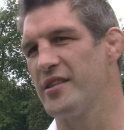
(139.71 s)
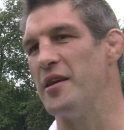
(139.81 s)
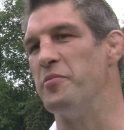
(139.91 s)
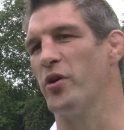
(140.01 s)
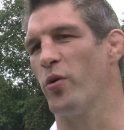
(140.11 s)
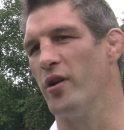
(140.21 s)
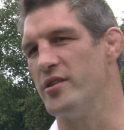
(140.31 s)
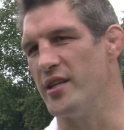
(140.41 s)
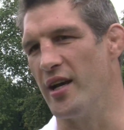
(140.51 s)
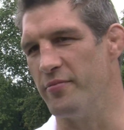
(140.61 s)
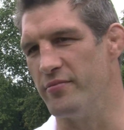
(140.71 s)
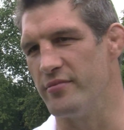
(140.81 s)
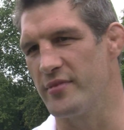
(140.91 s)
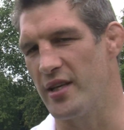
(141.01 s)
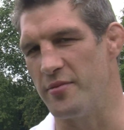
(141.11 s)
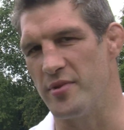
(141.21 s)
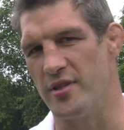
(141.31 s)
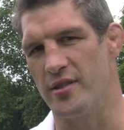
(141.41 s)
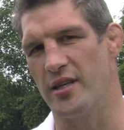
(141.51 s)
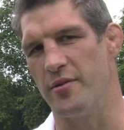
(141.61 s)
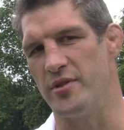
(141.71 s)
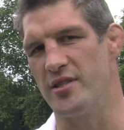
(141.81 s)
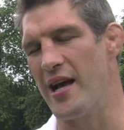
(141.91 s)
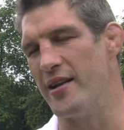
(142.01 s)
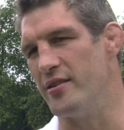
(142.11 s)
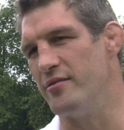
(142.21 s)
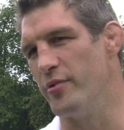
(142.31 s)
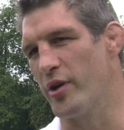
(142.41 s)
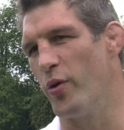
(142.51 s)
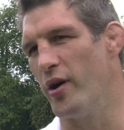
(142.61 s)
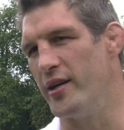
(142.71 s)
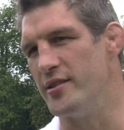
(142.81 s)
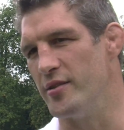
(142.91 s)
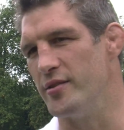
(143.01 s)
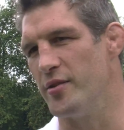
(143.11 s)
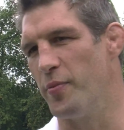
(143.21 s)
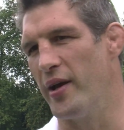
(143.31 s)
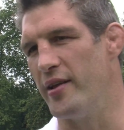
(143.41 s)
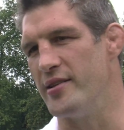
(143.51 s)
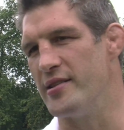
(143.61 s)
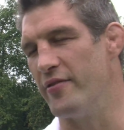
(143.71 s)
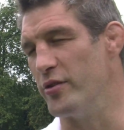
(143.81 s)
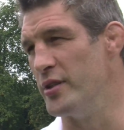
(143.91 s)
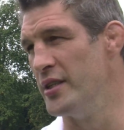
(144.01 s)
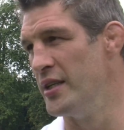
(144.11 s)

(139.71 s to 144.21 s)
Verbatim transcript: keep the quality up, keep the, keep the standard required to, to play at this level.